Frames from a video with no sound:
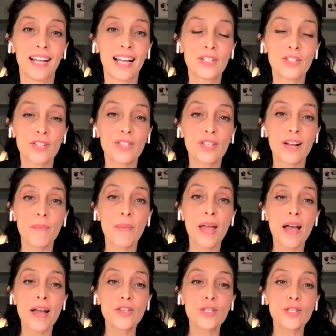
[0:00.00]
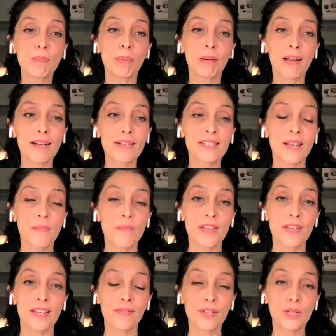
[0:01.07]
Alijan, sorry, may I just plug
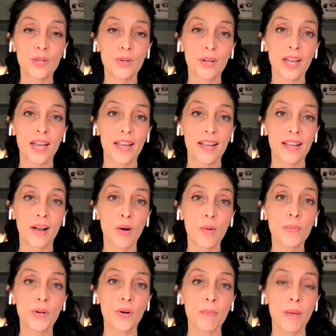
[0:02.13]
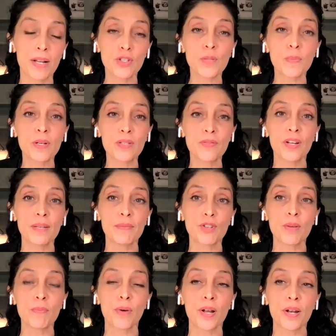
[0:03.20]
something, if it's okay? I hope you don't mind. Just because Fatemeh
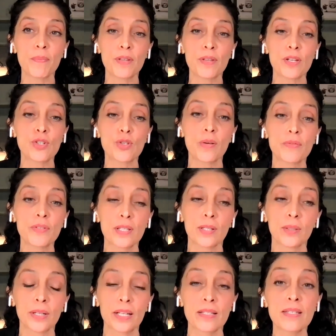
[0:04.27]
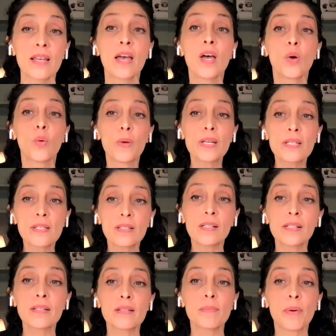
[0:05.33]
John brought up the issue of slogans. We
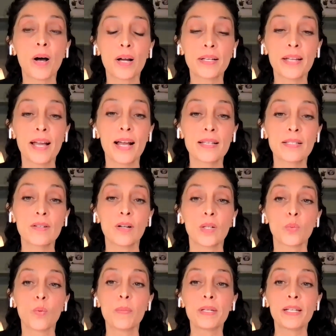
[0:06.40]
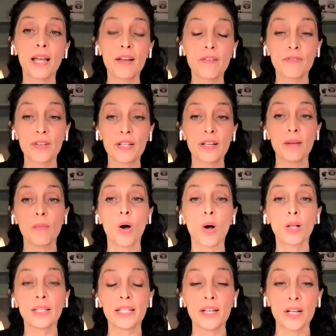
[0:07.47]
started a podcast called Women, Life, Freedom,
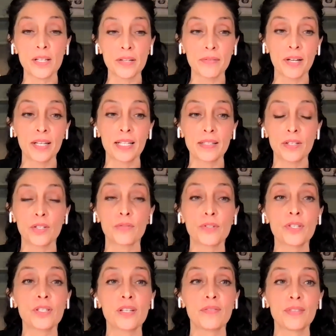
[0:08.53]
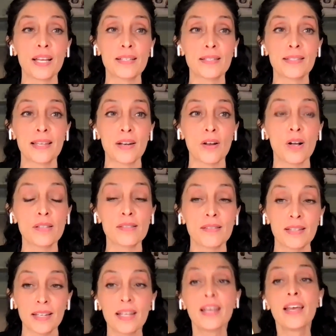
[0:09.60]
All In on Iran at the University of Texas at
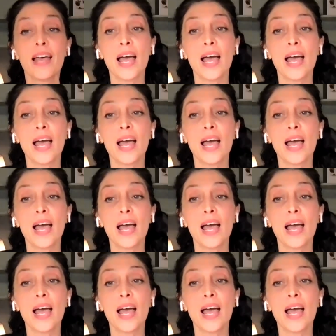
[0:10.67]
Austin.